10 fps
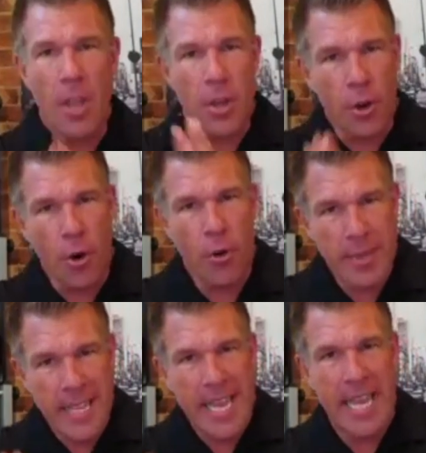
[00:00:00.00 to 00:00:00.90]

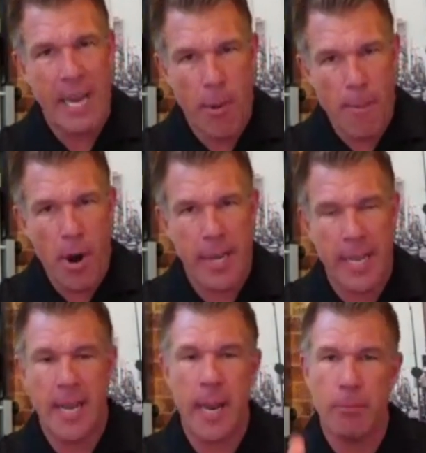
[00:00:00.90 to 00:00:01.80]
Currently in our
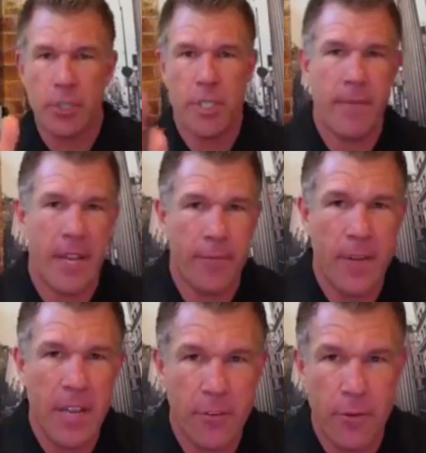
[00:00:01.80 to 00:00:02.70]
market, and I'm just giving you
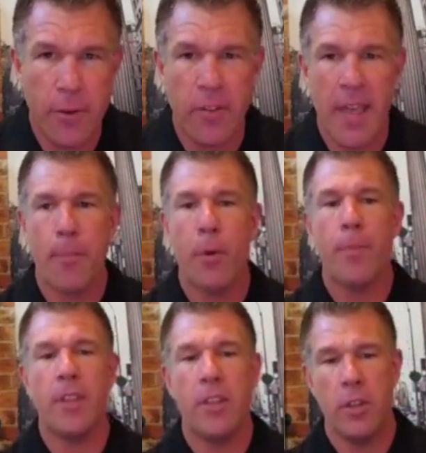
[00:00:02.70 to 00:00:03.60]
Phoenix for example,
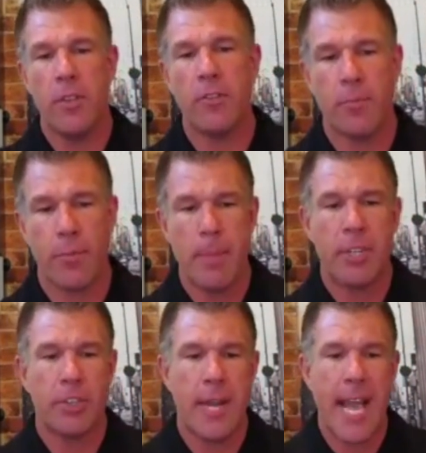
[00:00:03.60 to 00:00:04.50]
but this is pretty
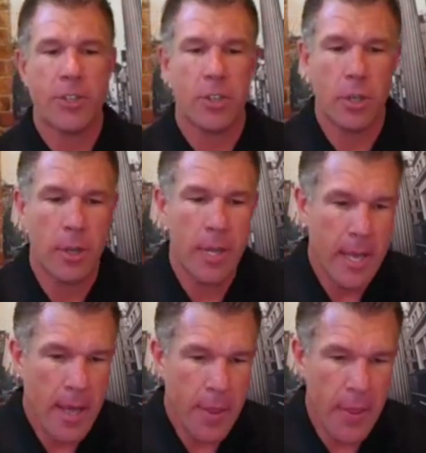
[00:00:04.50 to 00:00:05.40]
much a national
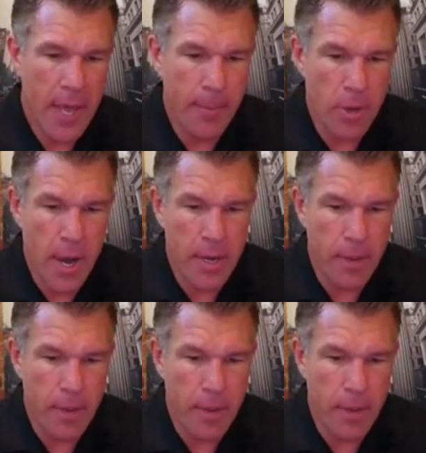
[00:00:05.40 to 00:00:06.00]
thing. I'm talking to